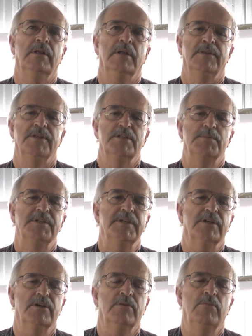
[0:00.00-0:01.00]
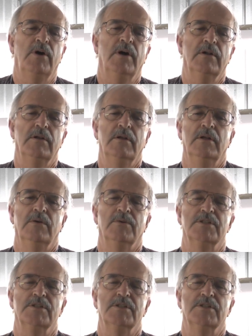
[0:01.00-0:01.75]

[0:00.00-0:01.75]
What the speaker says: This particular model was